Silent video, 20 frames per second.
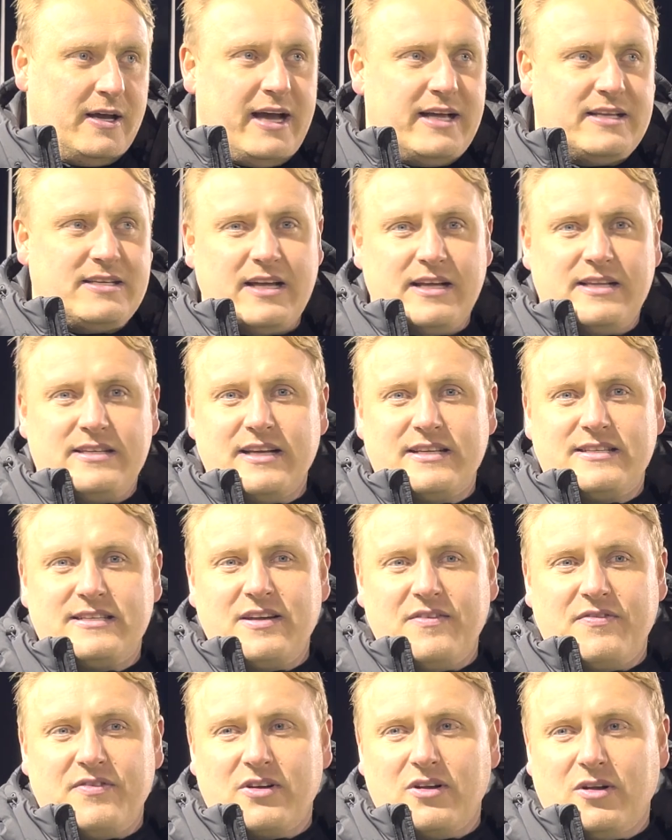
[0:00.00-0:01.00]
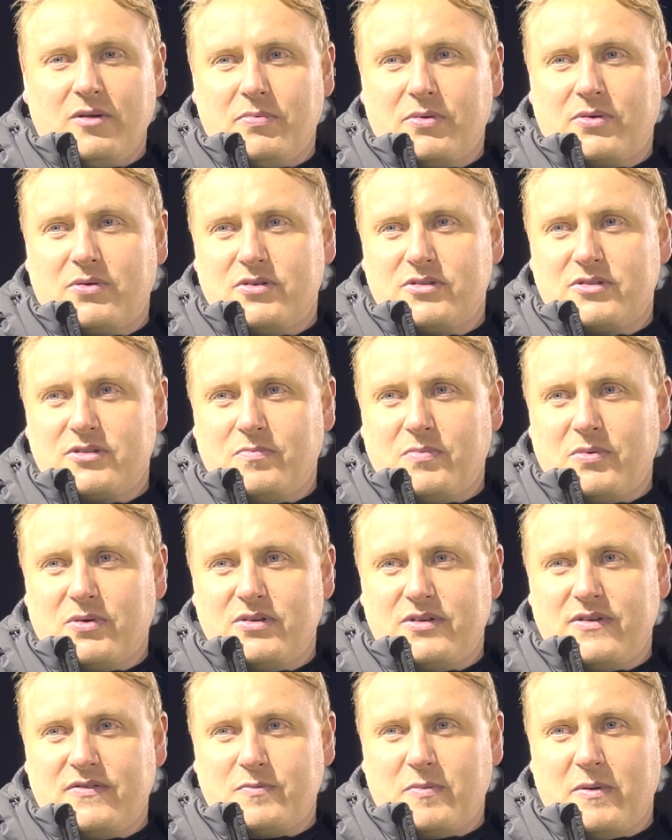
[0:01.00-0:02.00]
it's, it's, it's difficult because,
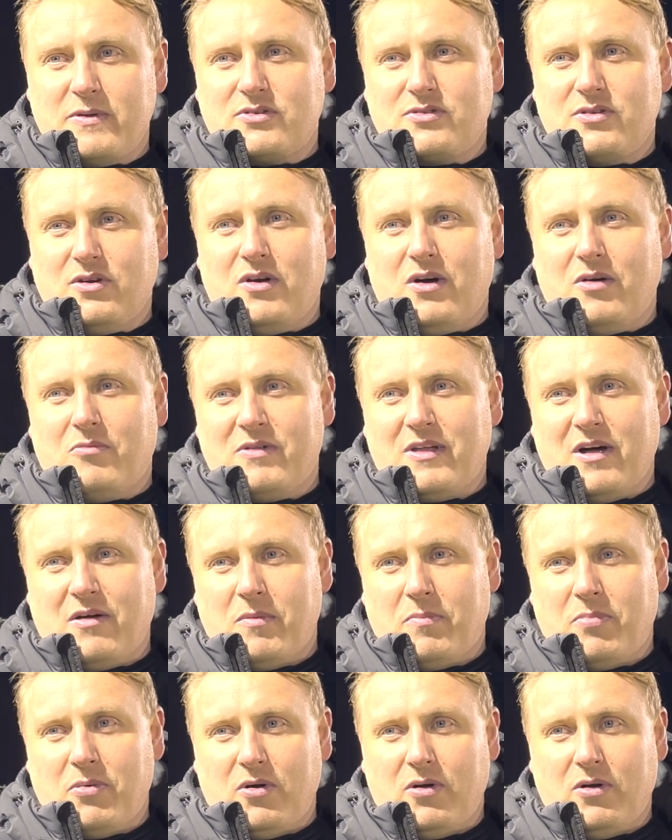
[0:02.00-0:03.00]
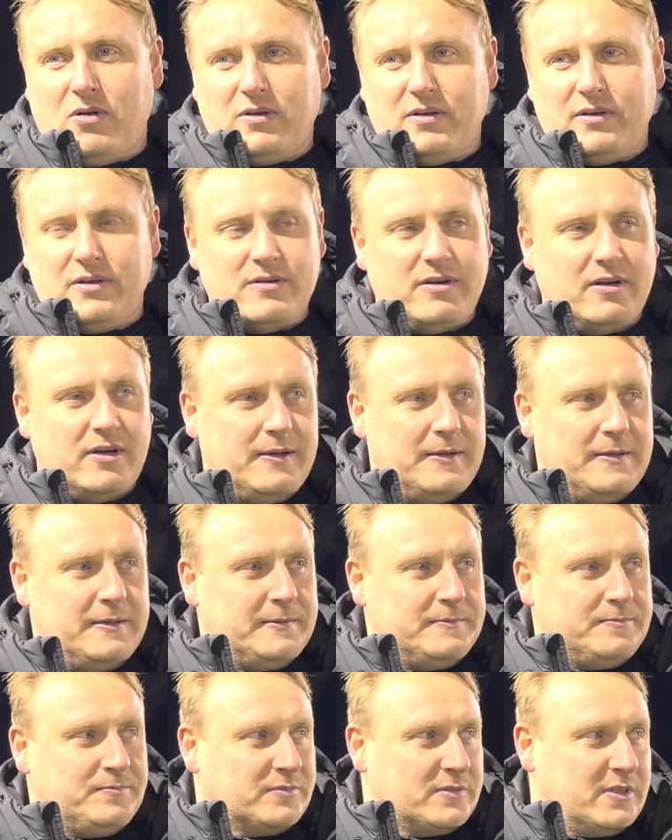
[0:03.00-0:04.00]
because you've spent so long without the ball and
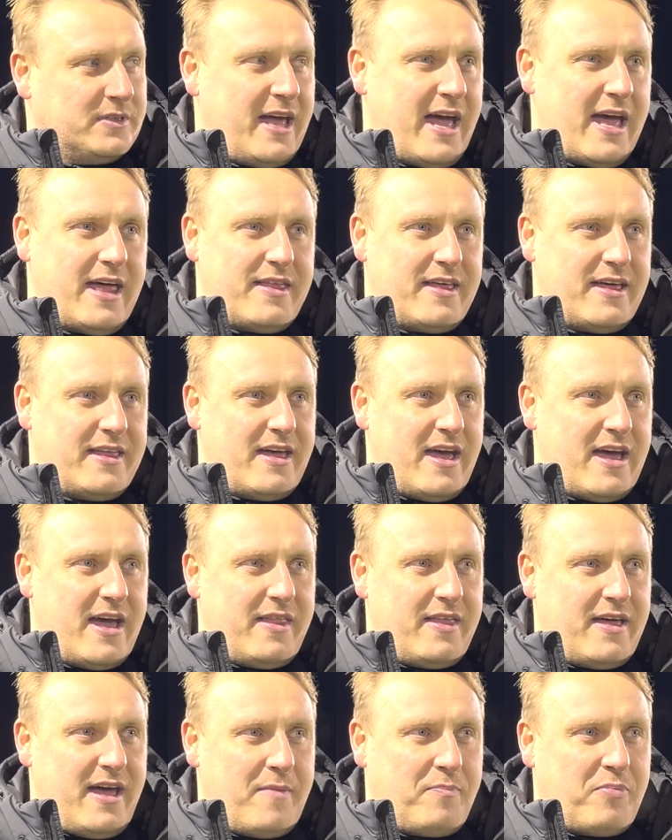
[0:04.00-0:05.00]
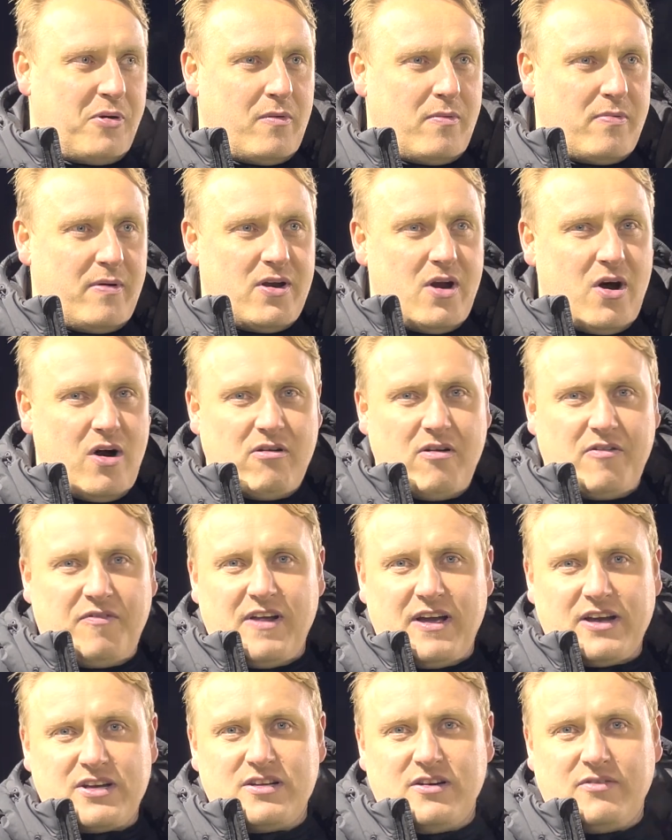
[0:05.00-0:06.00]
they're, they're, they're probably not a
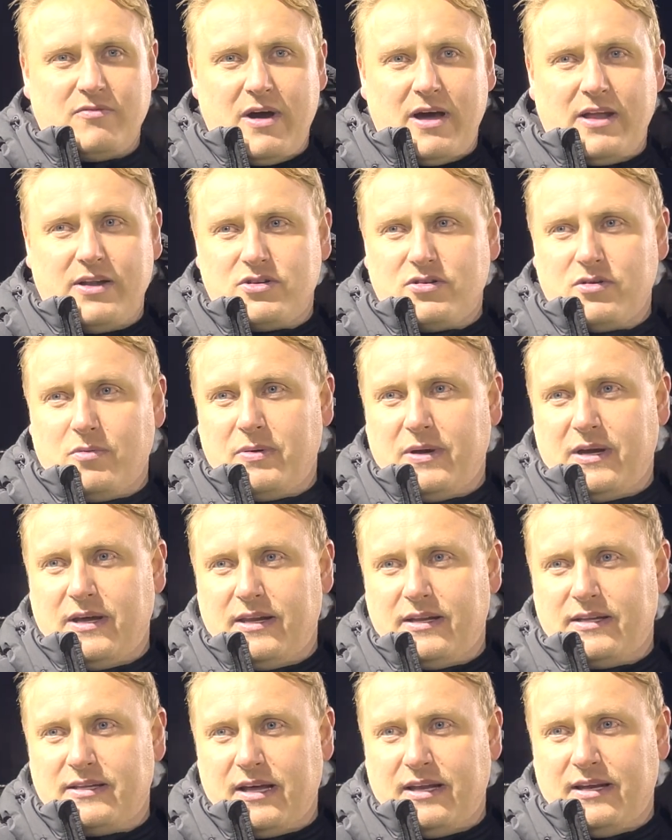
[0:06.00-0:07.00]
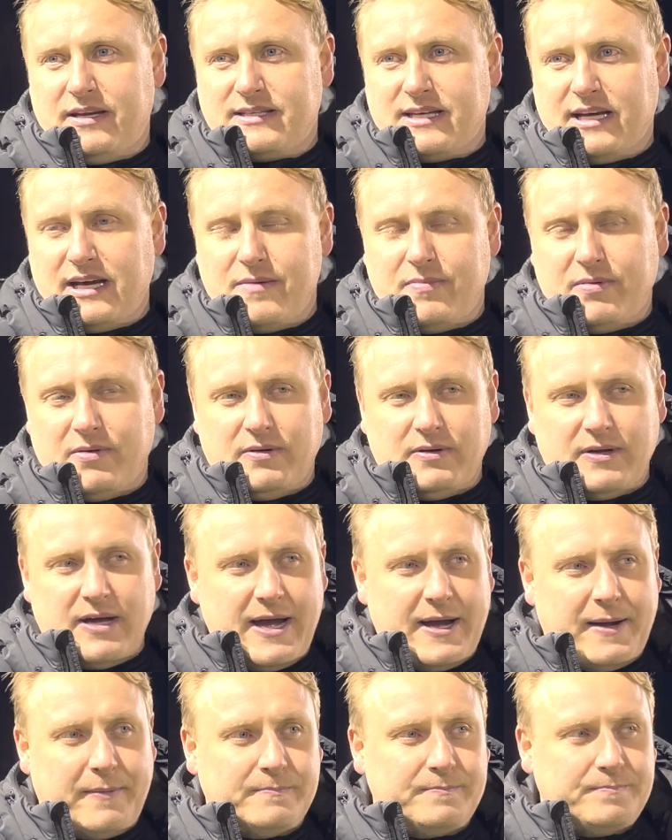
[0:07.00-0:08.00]
reflection of where they should be in the, in the table.
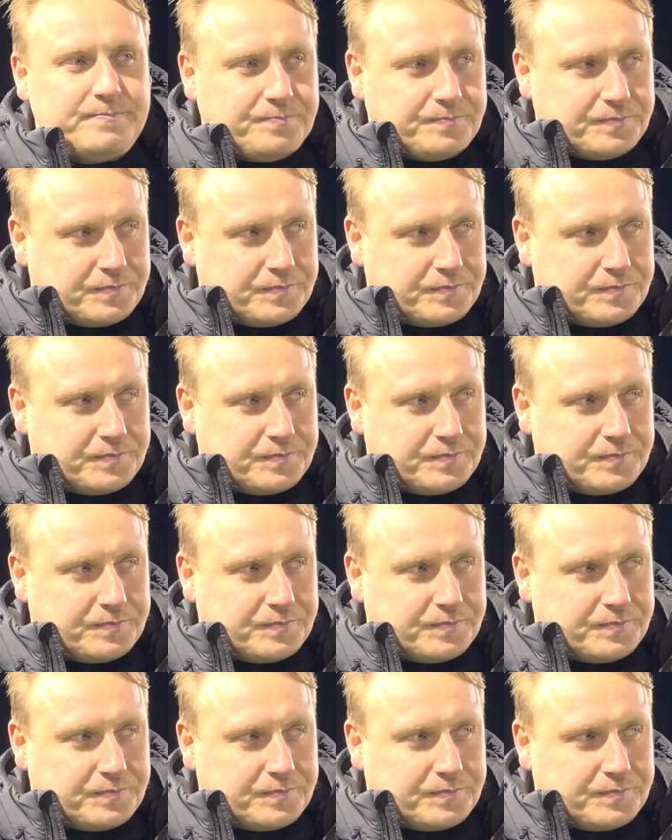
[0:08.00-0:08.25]
Um,